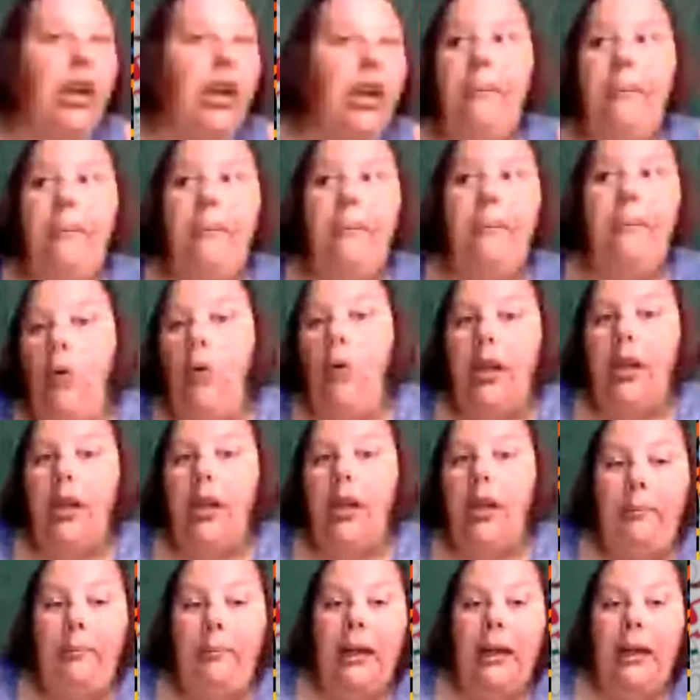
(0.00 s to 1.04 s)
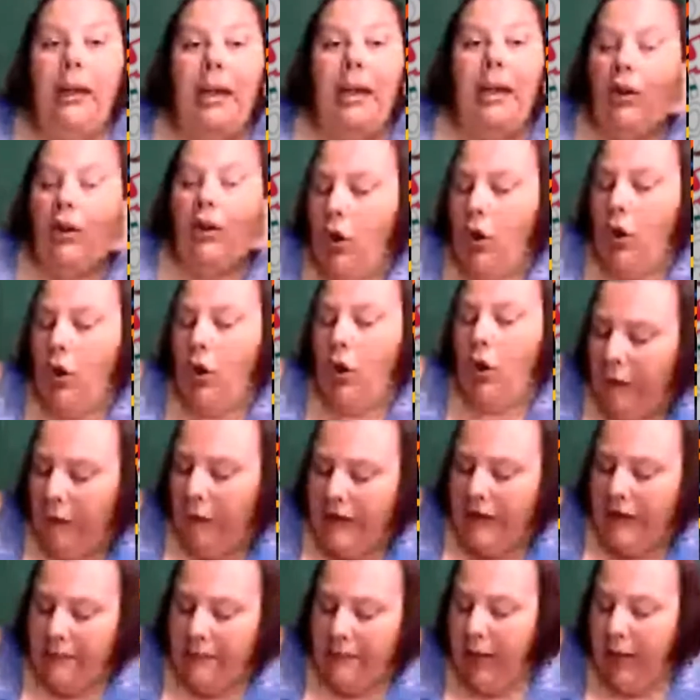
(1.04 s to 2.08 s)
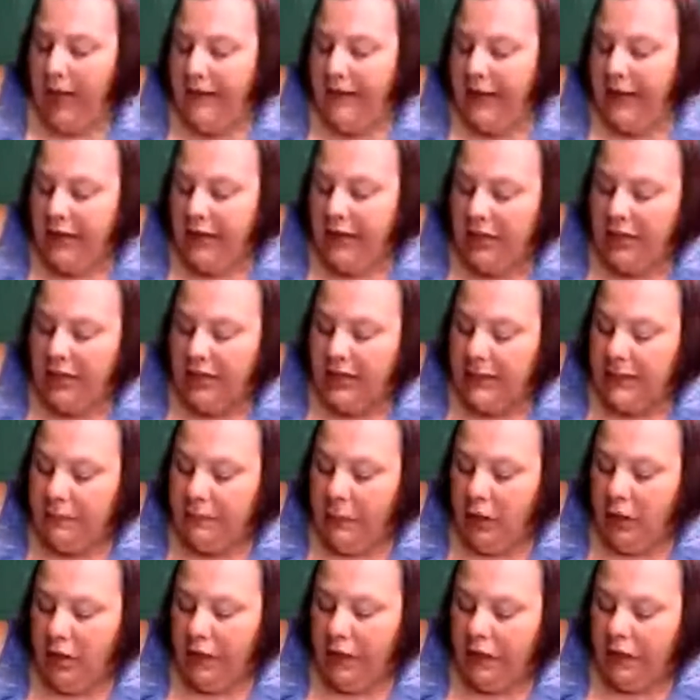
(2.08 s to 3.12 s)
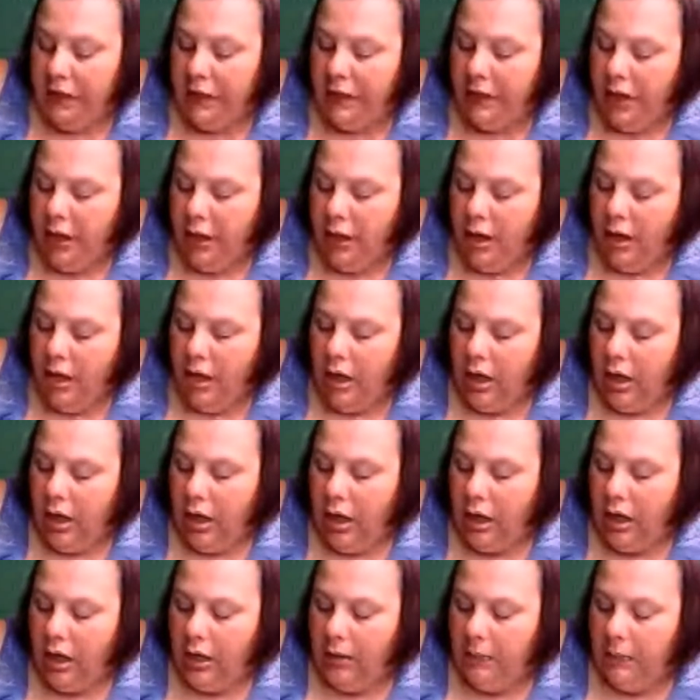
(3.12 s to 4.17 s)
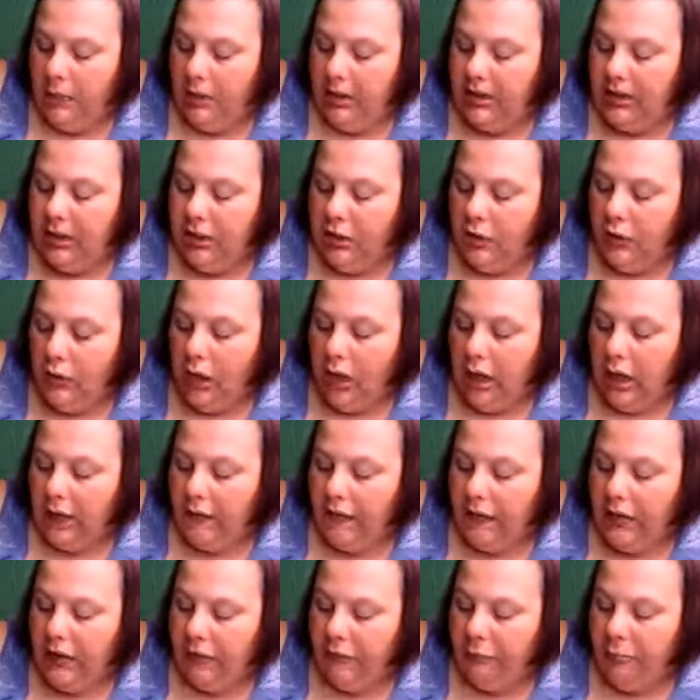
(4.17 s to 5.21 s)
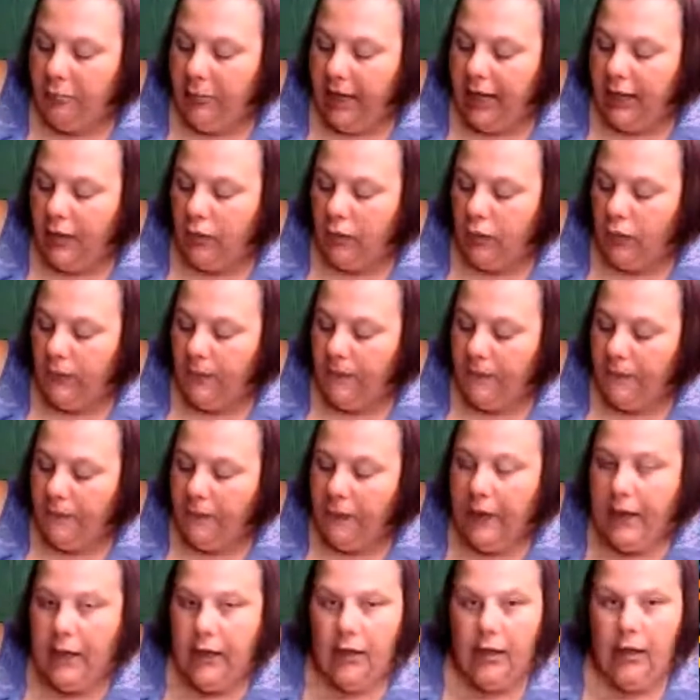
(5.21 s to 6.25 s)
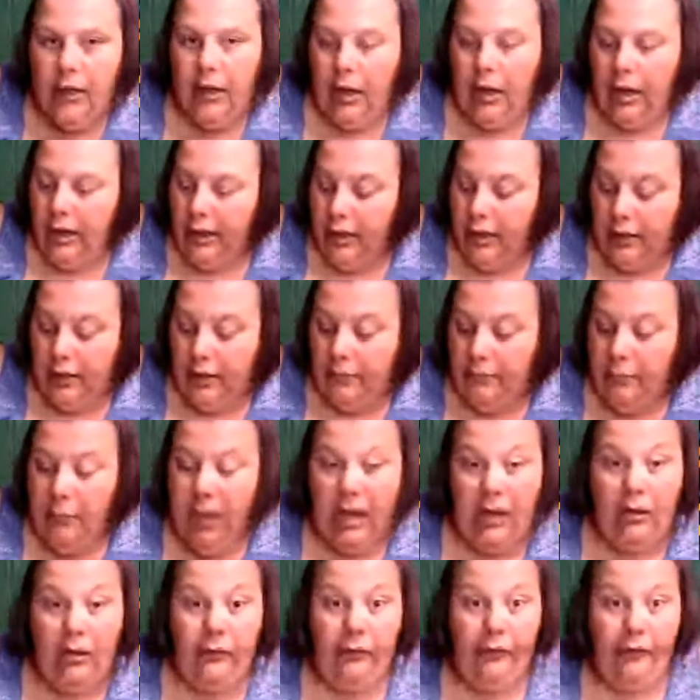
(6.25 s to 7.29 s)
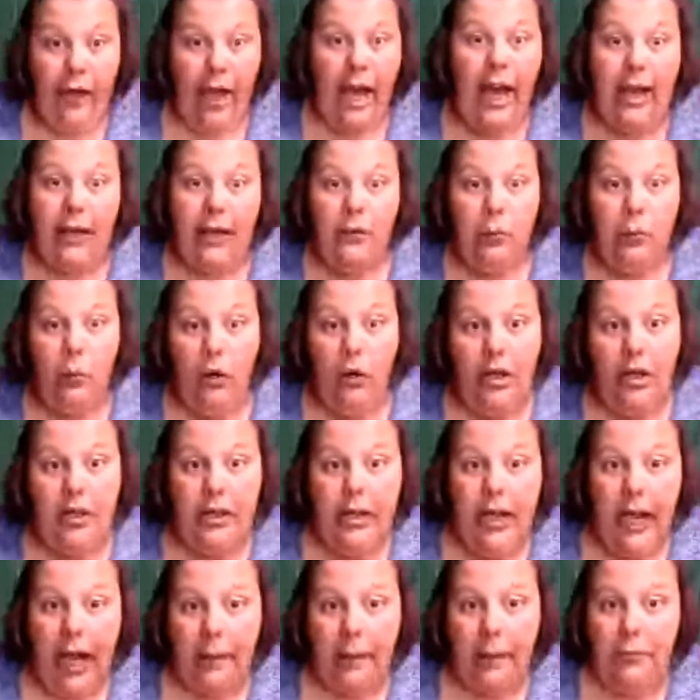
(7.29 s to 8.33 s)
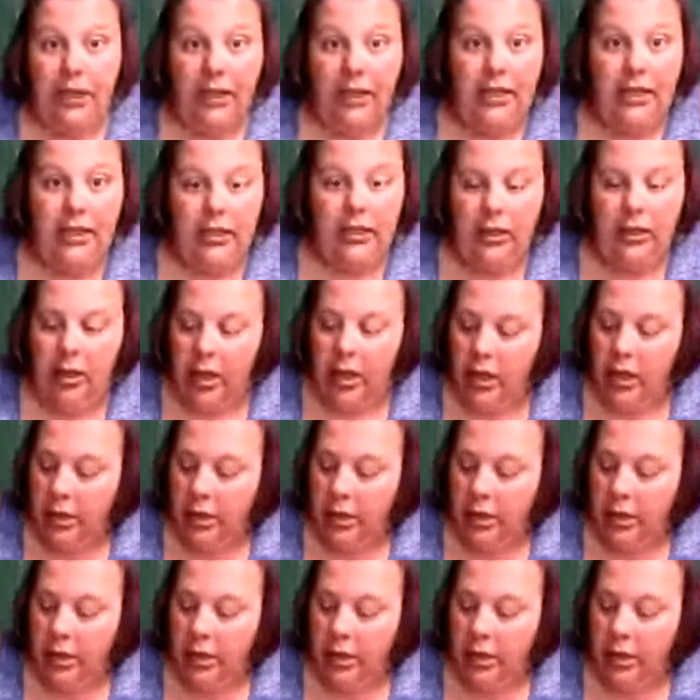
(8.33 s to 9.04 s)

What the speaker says: there'll be a mail haul by the end of this month, because I know I'll have enough mail. Matter of fact, one of the objects